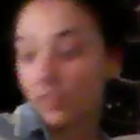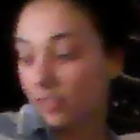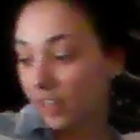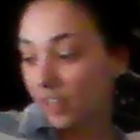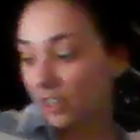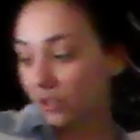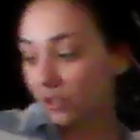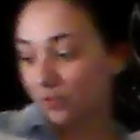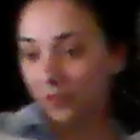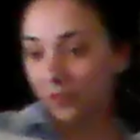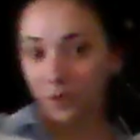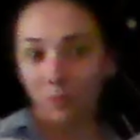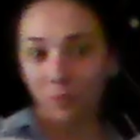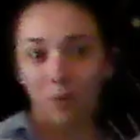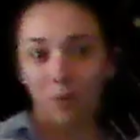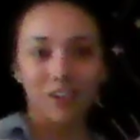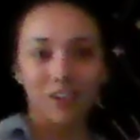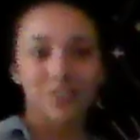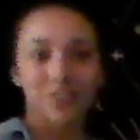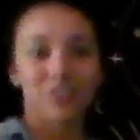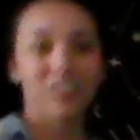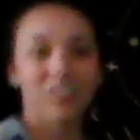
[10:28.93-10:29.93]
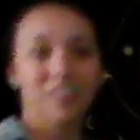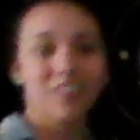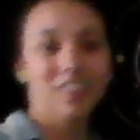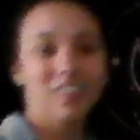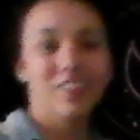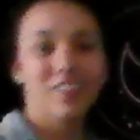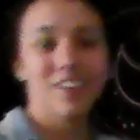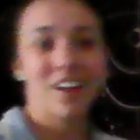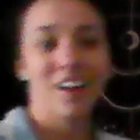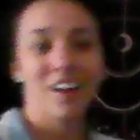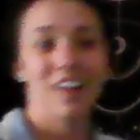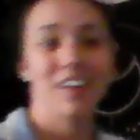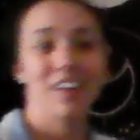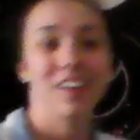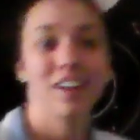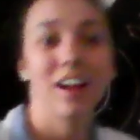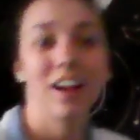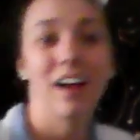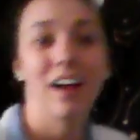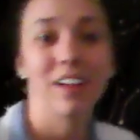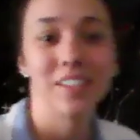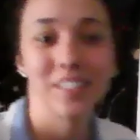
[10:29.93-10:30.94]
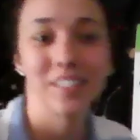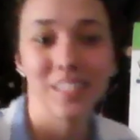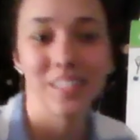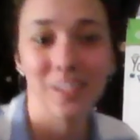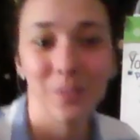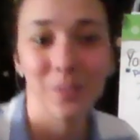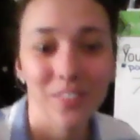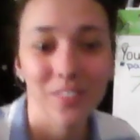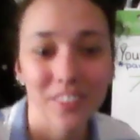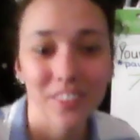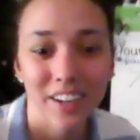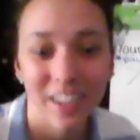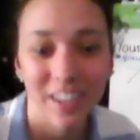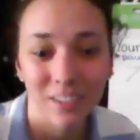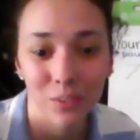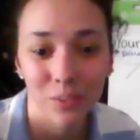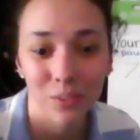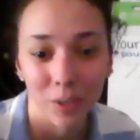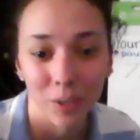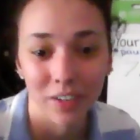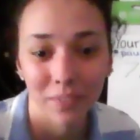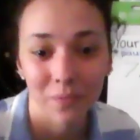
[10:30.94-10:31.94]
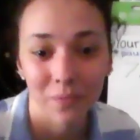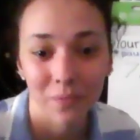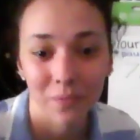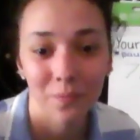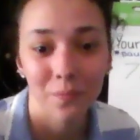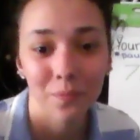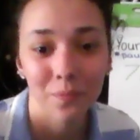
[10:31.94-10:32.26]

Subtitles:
Thanks for watching. I'll see you in the next one.